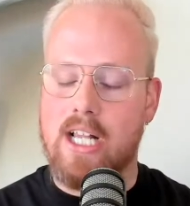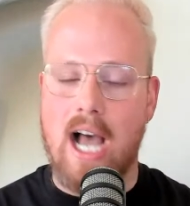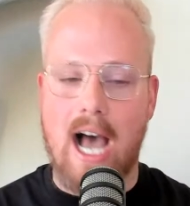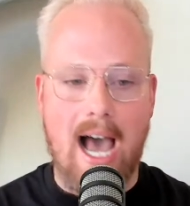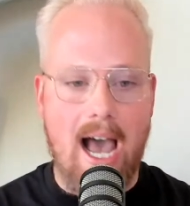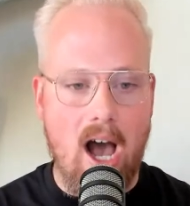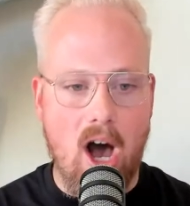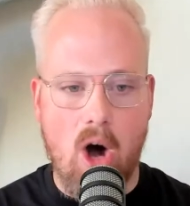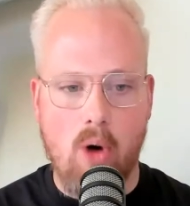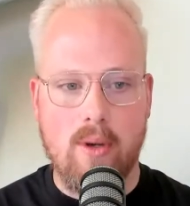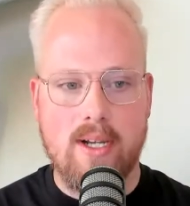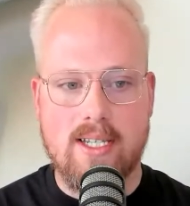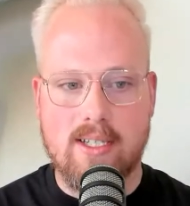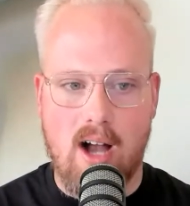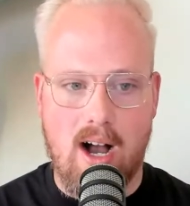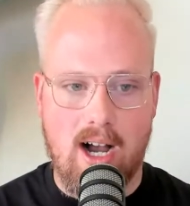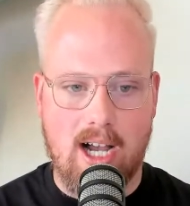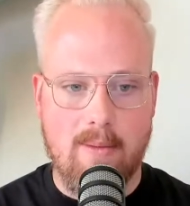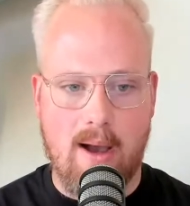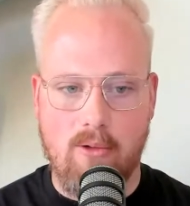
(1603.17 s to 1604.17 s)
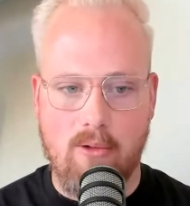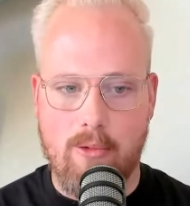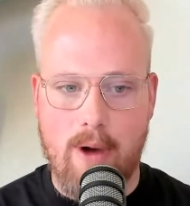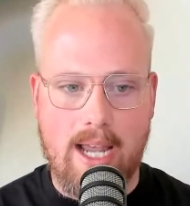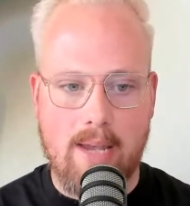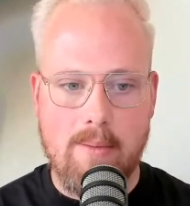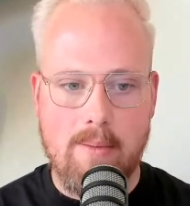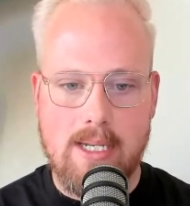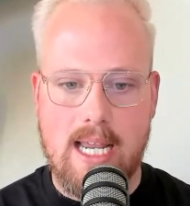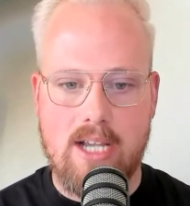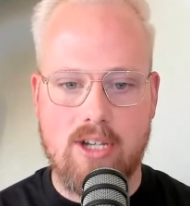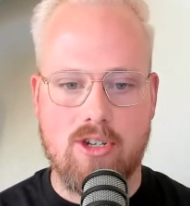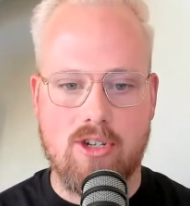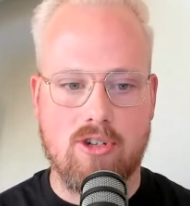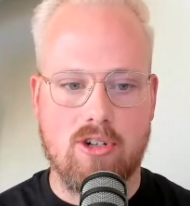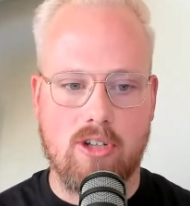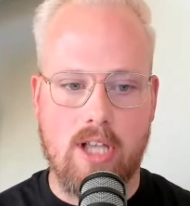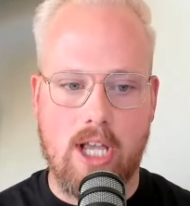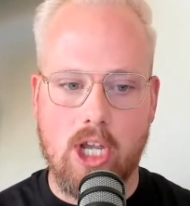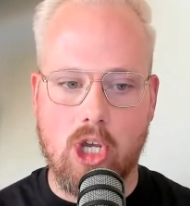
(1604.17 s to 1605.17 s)
I always talk about
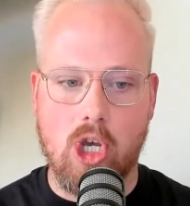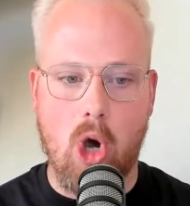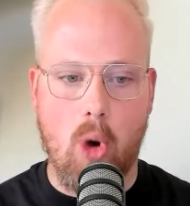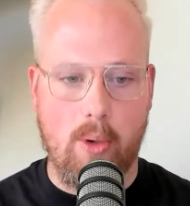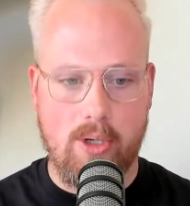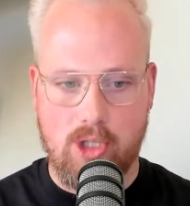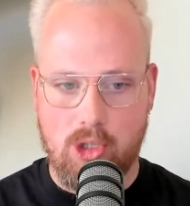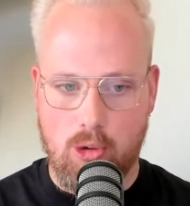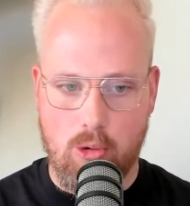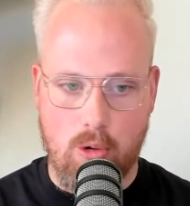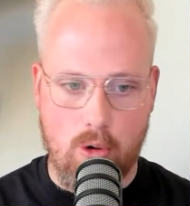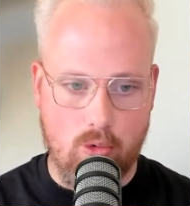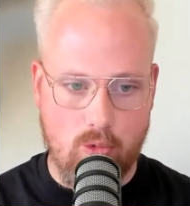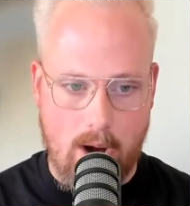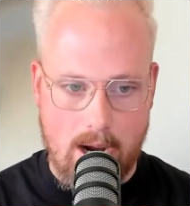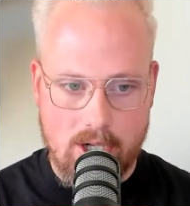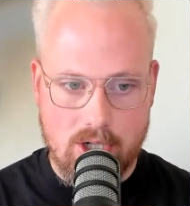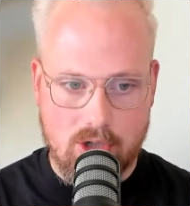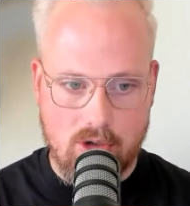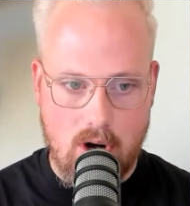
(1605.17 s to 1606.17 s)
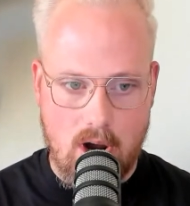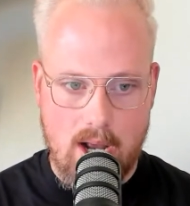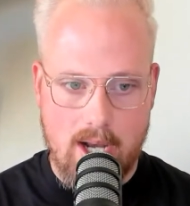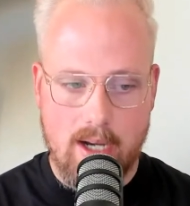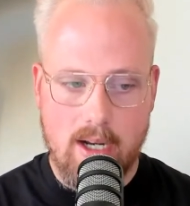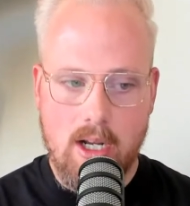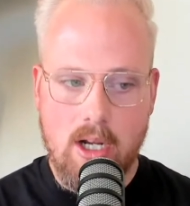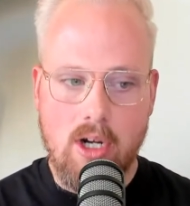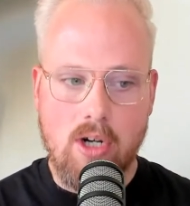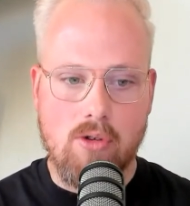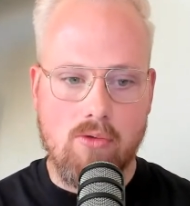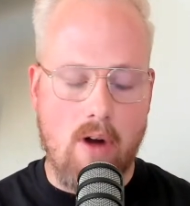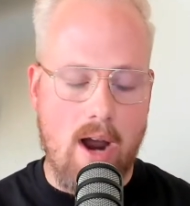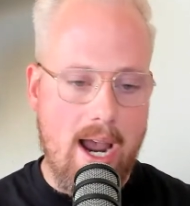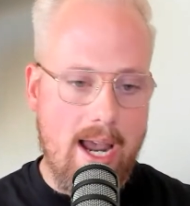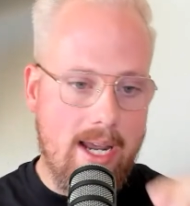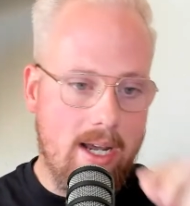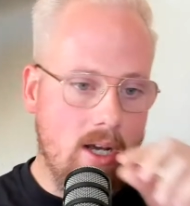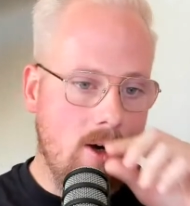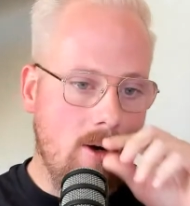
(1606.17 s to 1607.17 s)
recommendations are like going to a restaurant,
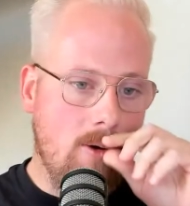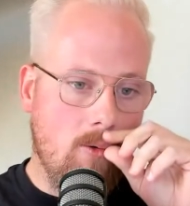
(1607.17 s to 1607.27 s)
right?